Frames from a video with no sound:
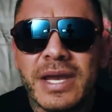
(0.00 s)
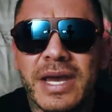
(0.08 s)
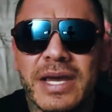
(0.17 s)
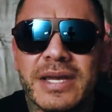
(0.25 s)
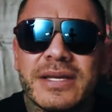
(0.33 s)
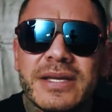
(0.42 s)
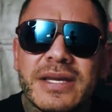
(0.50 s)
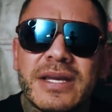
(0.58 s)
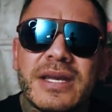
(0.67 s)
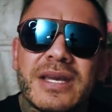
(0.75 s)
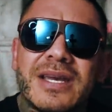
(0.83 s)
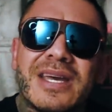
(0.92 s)
Hey,
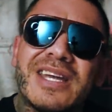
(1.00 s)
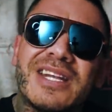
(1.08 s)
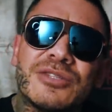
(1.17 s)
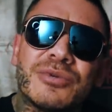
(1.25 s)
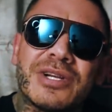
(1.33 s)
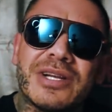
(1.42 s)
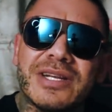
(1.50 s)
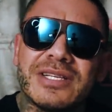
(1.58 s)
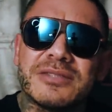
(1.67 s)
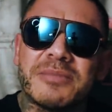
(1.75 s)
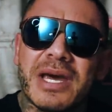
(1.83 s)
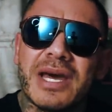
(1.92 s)
it is what it
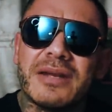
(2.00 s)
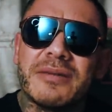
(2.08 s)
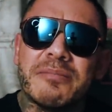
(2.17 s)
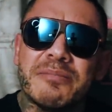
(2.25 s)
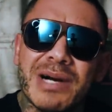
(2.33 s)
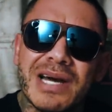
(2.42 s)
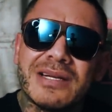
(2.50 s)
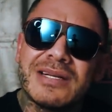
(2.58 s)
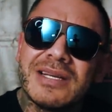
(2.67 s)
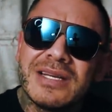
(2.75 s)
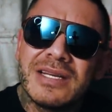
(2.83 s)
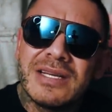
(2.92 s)
is, man.
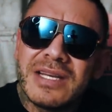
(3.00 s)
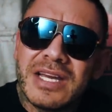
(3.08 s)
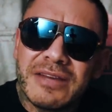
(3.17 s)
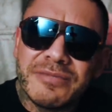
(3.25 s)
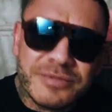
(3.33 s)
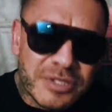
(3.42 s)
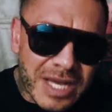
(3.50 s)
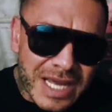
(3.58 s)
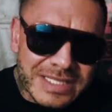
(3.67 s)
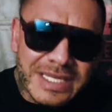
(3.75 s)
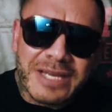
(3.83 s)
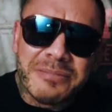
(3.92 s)
But if
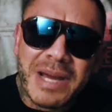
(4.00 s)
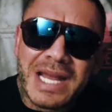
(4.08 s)
I take